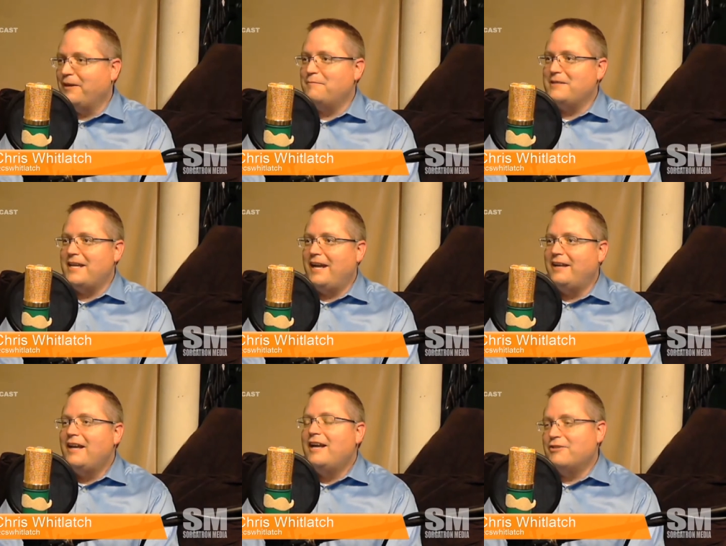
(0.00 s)
and give me 10.
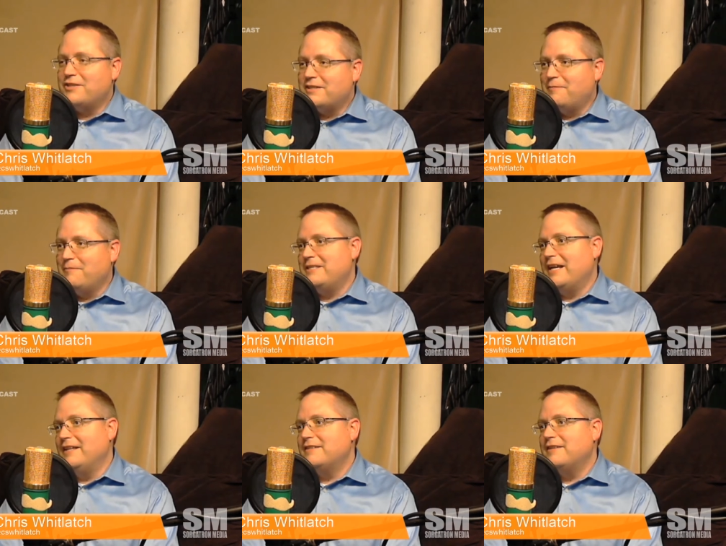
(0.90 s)
Well, just give me
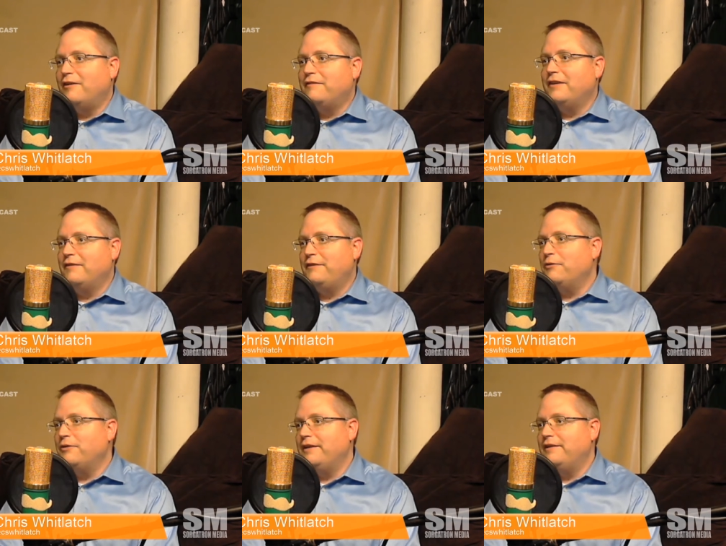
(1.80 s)
10. So if
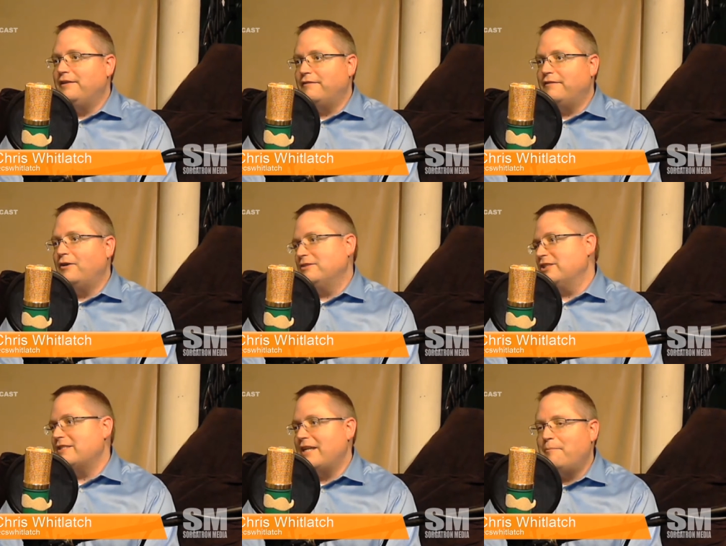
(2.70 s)
you would devote
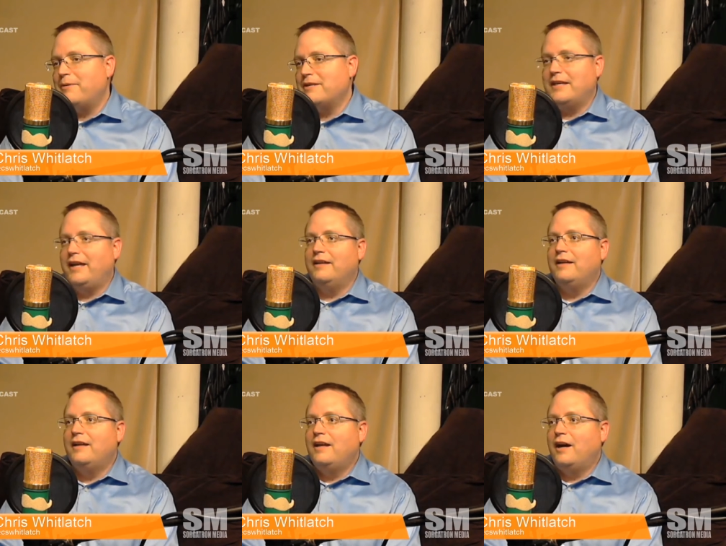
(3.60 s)
just 10%
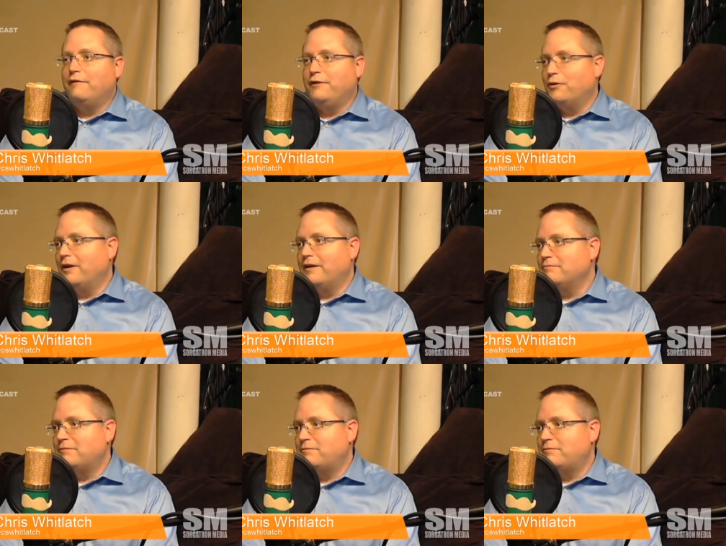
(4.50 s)
of your,